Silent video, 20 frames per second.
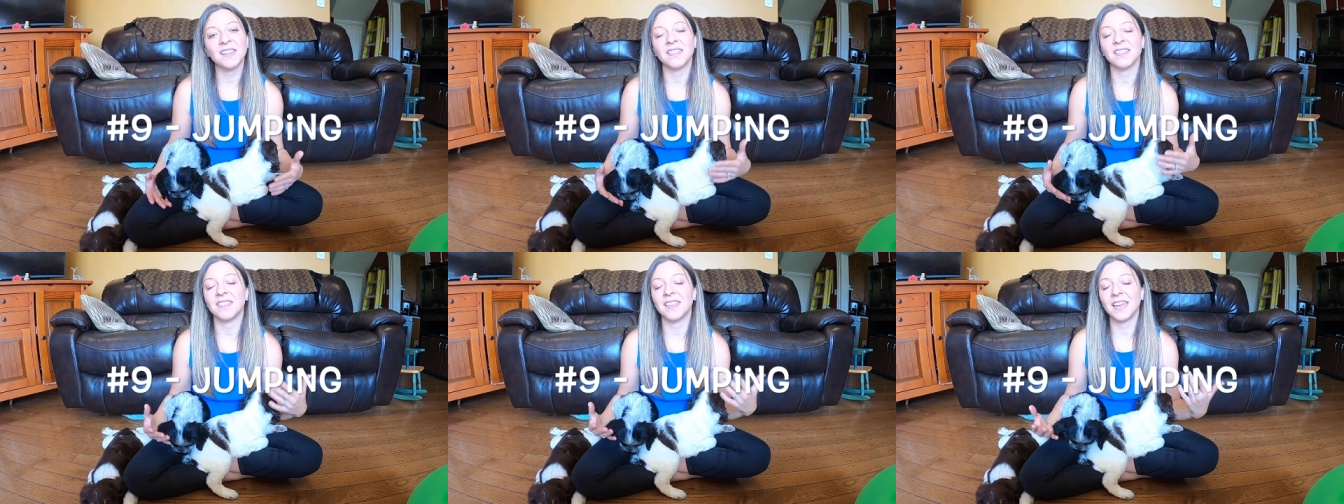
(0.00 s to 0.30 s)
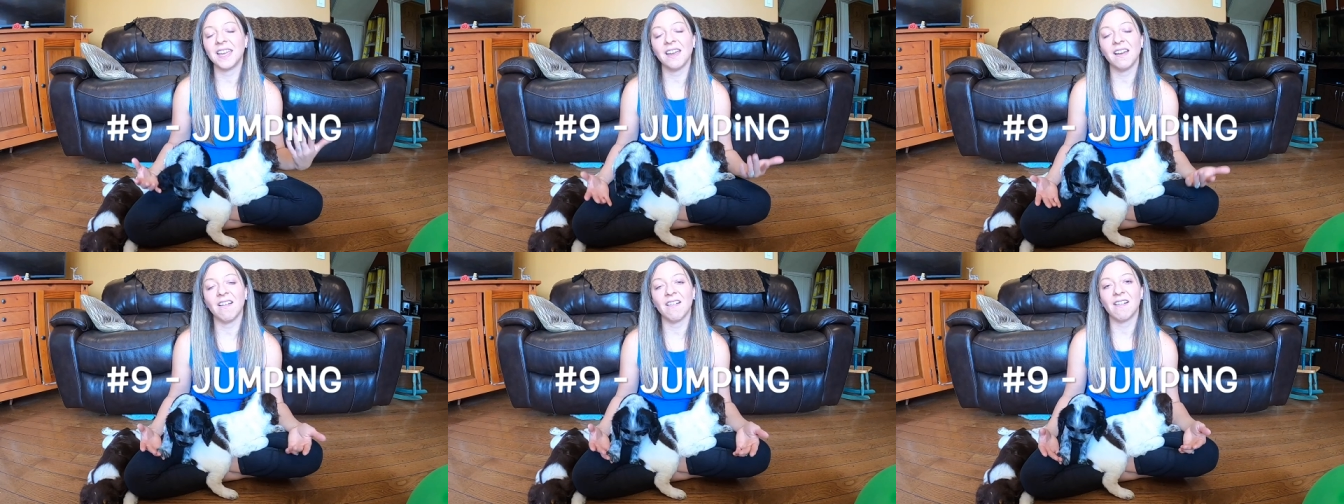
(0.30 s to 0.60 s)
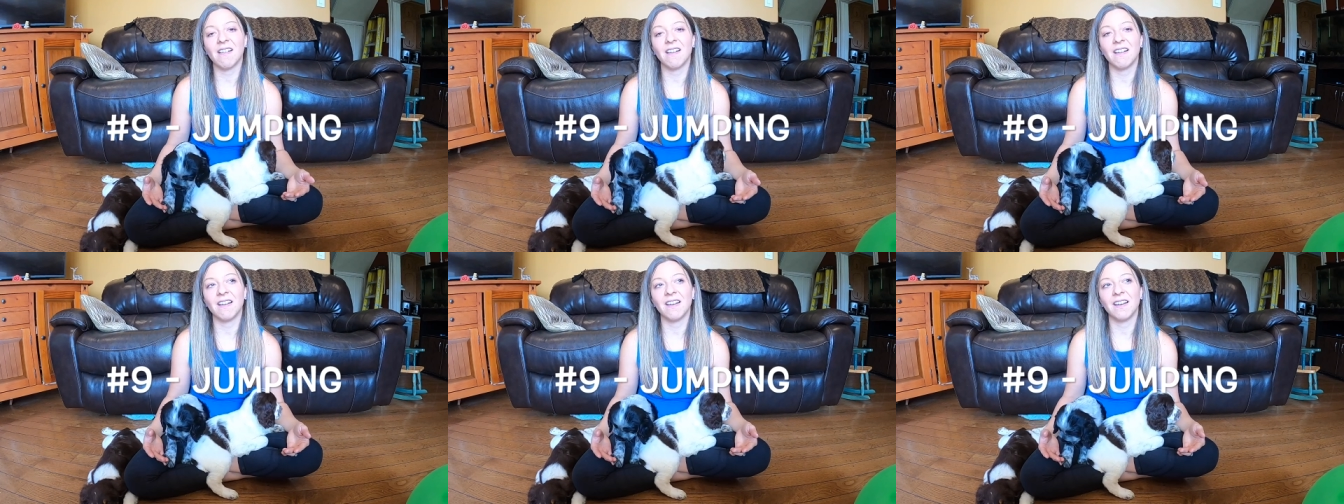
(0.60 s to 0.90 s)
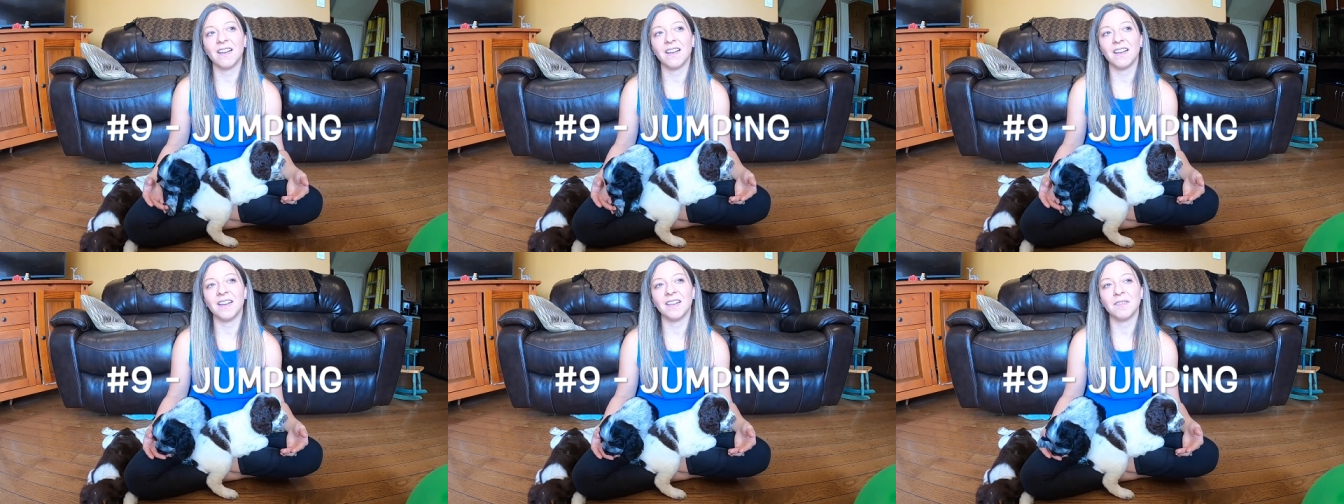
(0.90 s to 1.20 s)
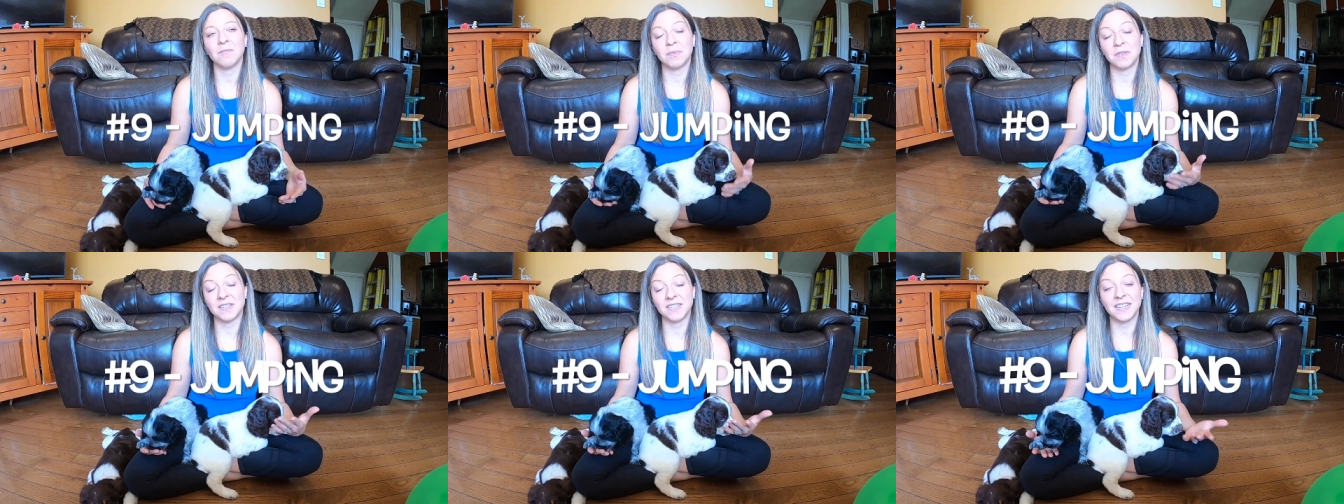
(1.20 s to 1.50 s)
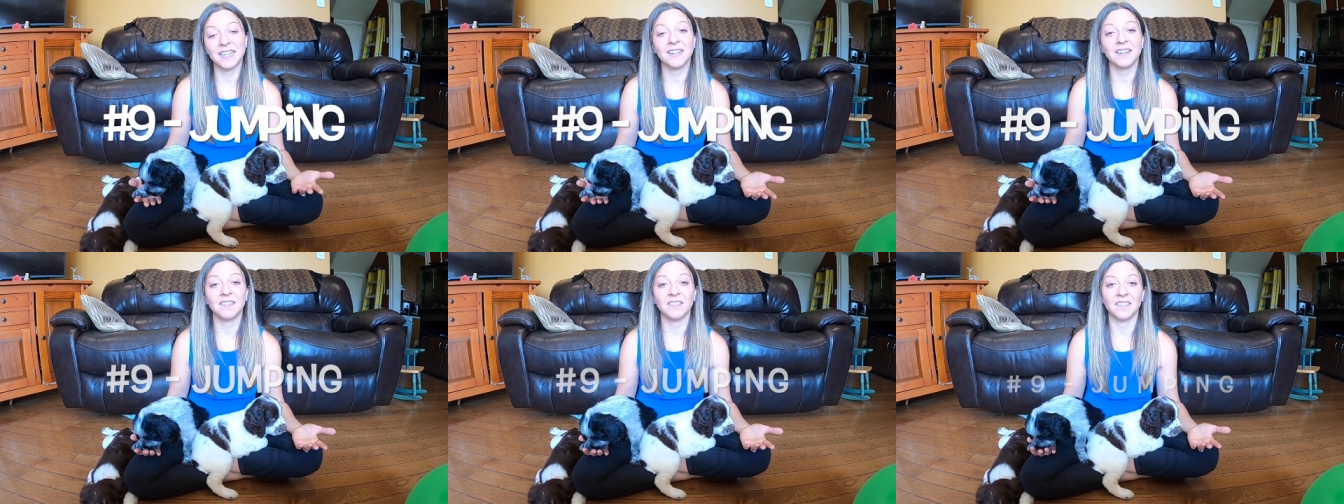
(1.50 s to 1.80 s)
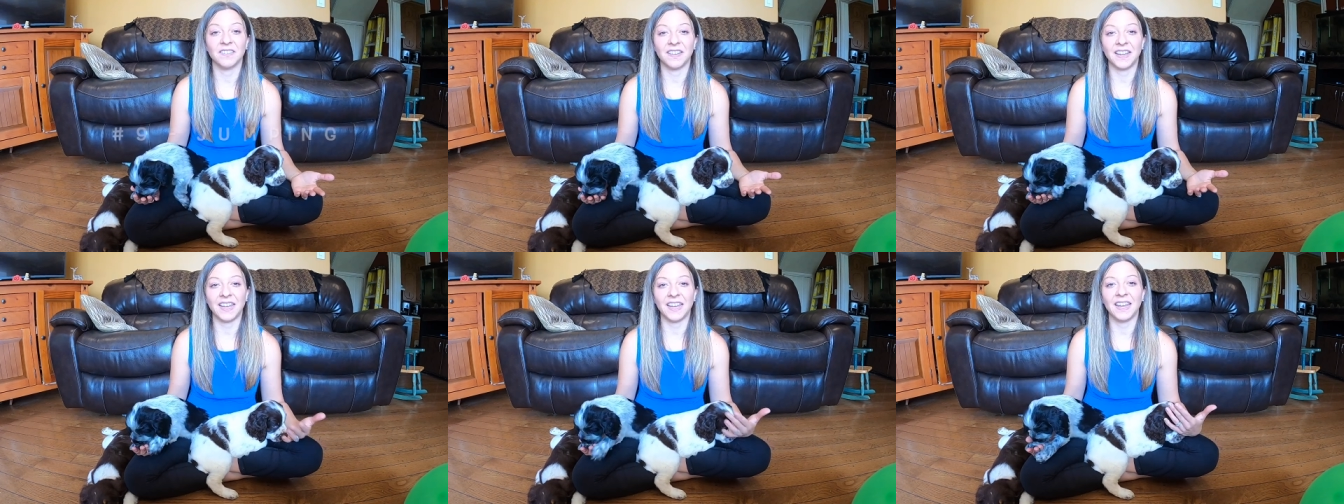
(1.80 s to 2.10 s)
they are
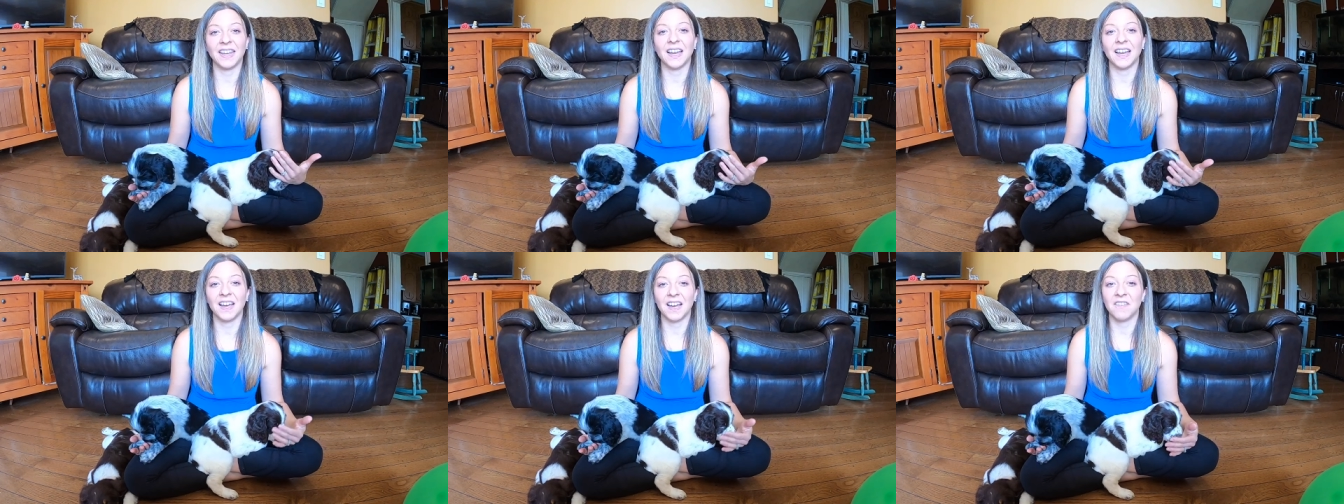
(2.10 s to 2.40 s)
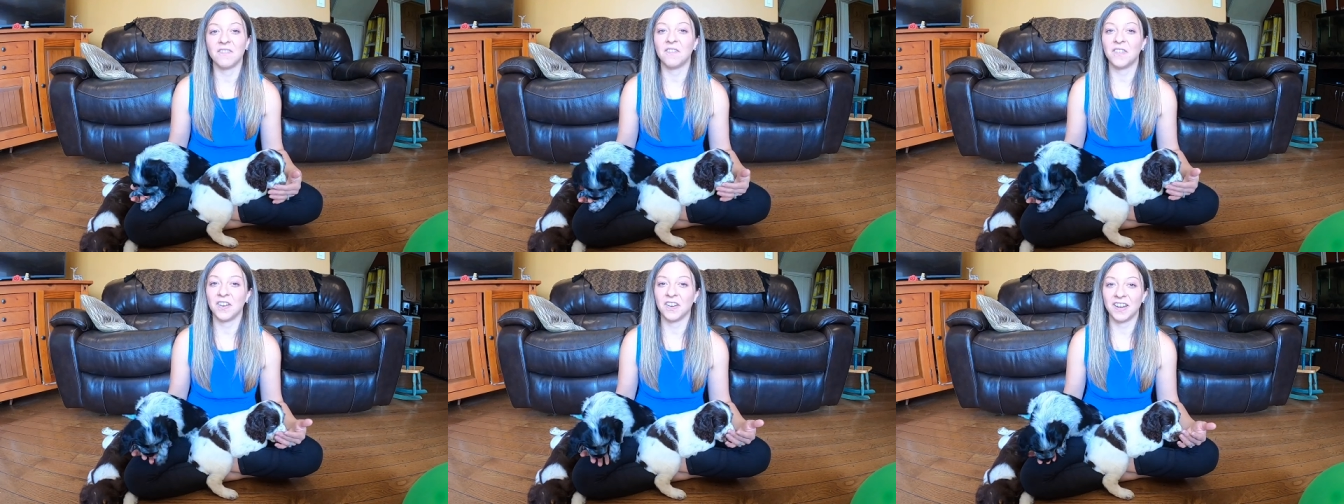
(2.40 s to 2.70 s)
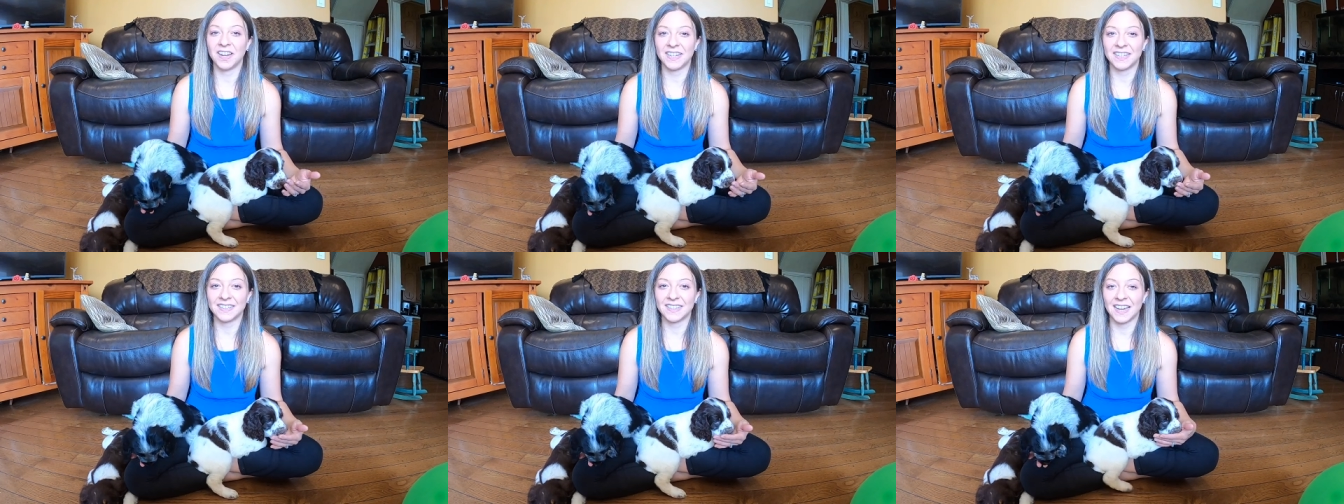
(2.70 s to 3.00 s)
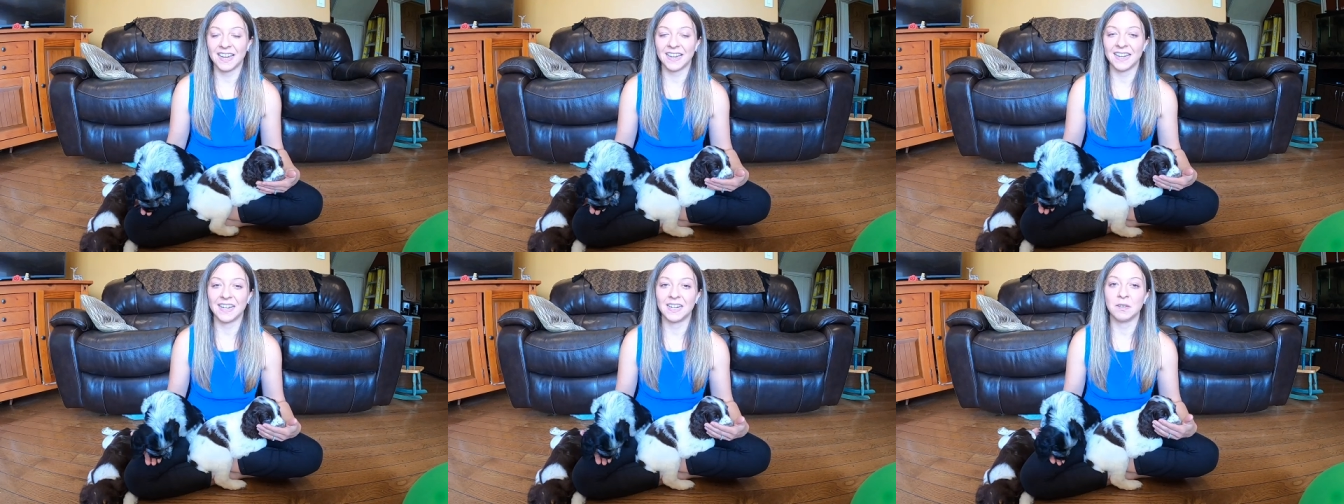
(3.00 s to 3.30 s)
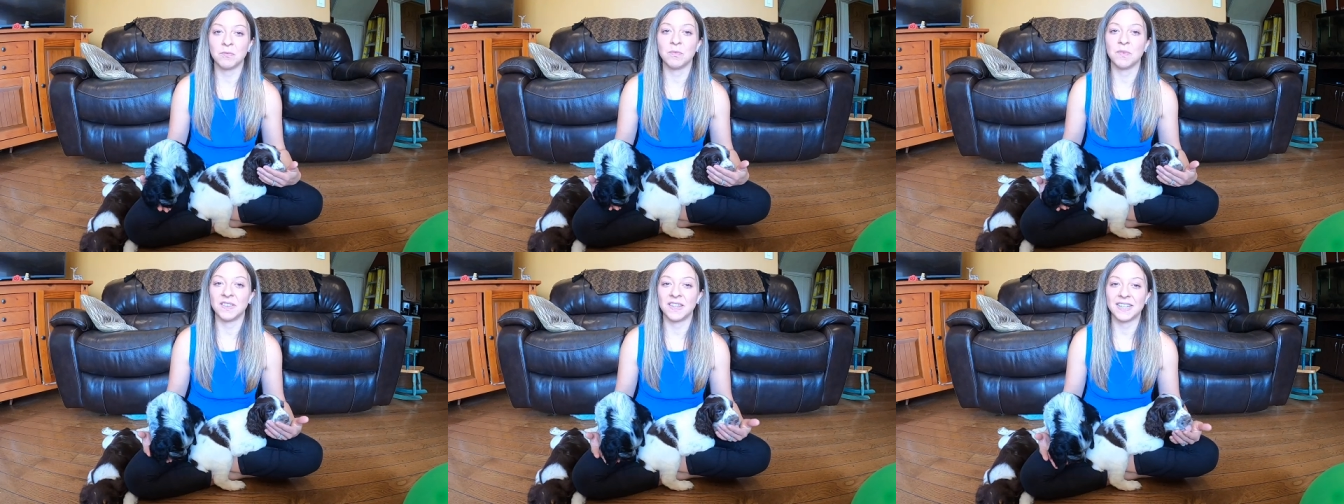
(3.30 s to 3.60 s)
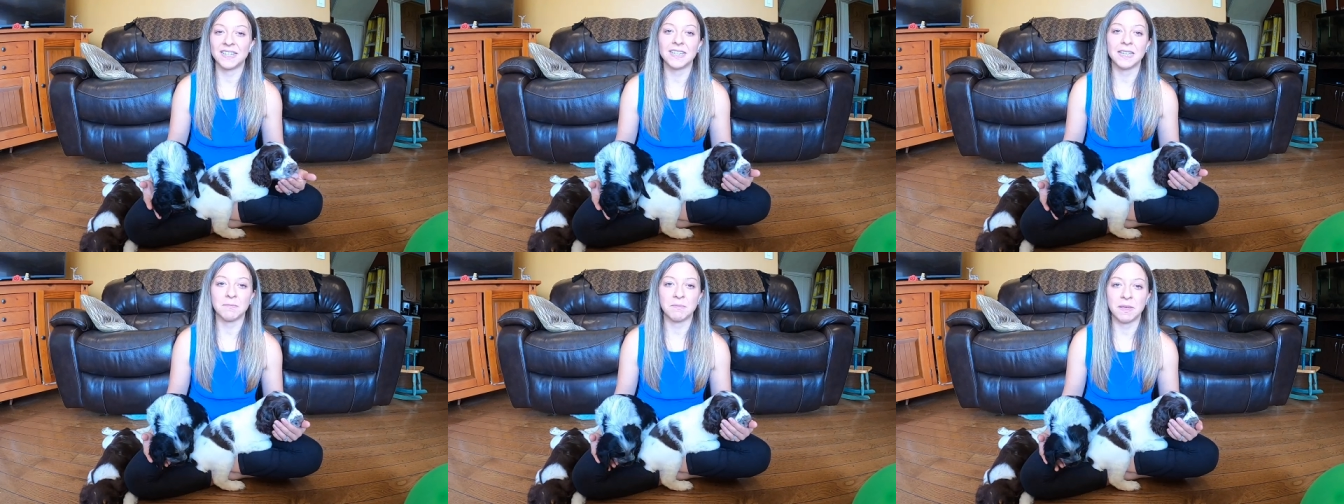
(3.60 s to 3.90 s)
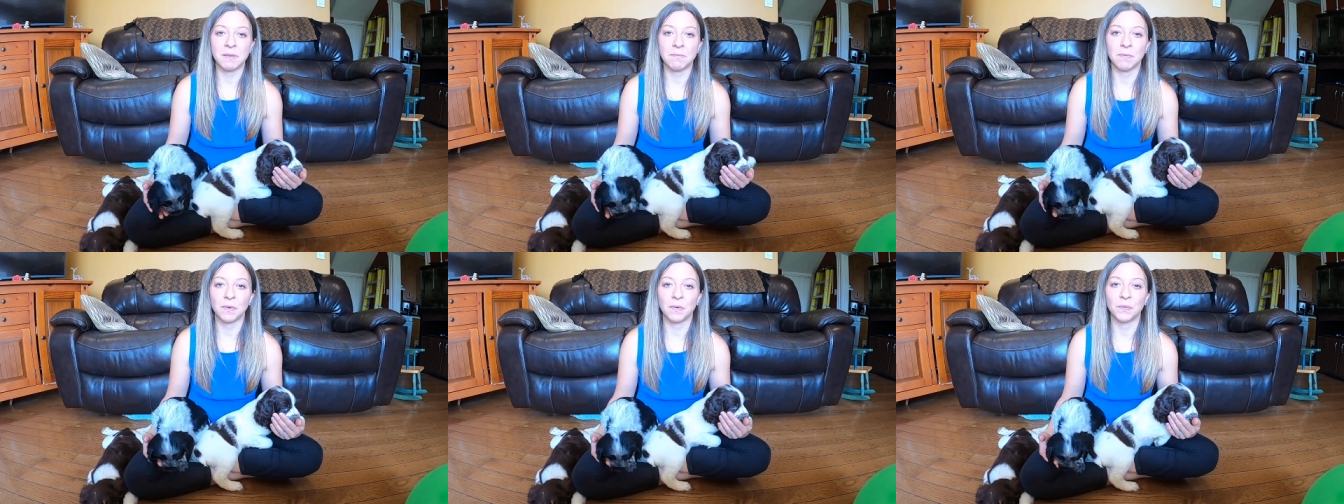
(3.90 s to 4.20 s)
particularly very excited when they see
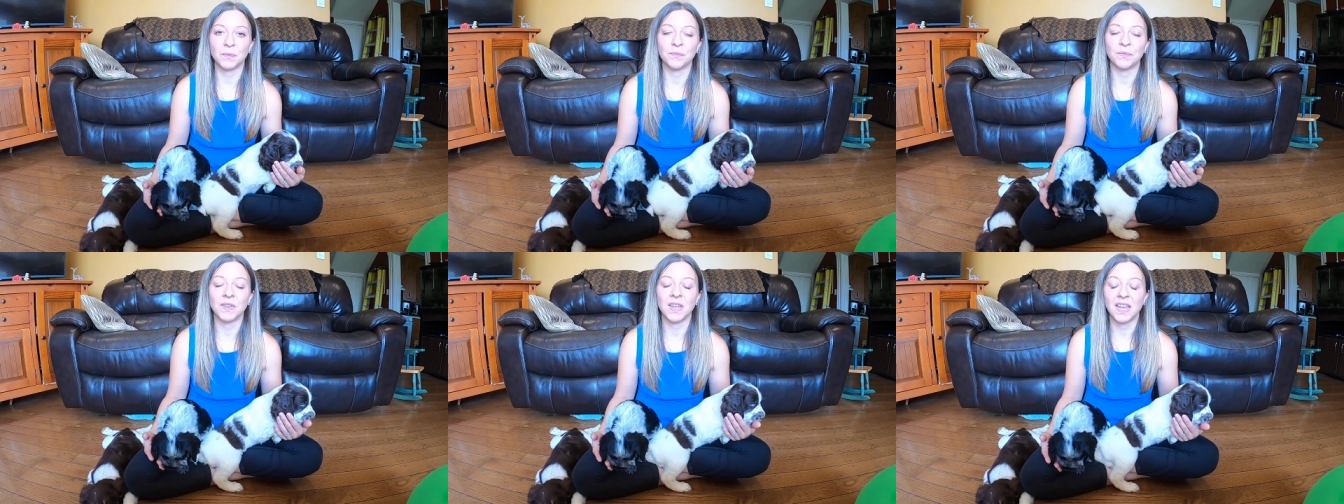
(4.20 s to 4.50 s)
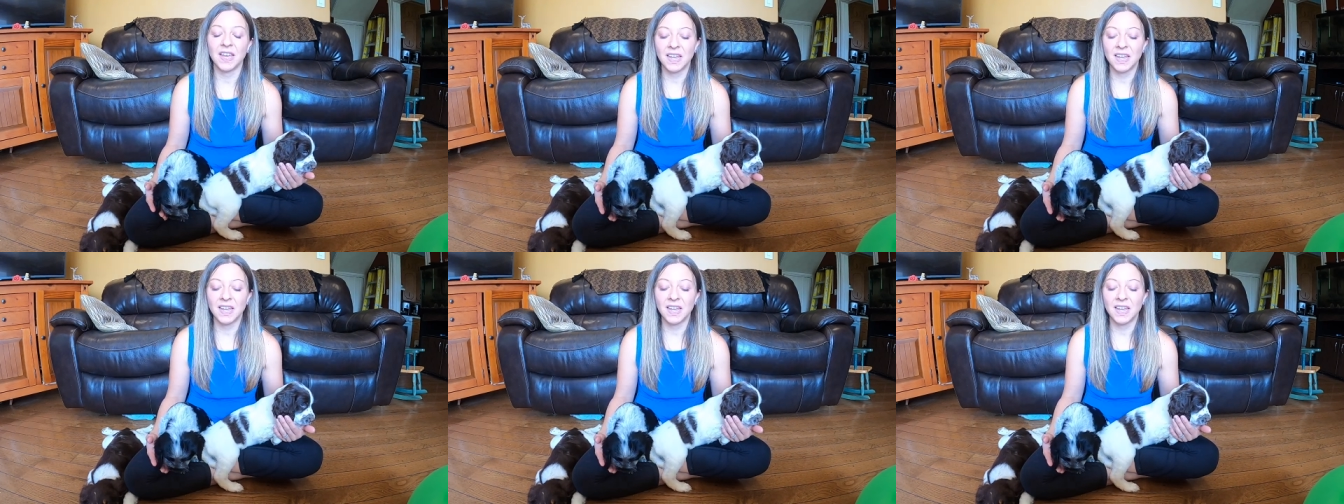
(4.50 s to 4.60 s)
people.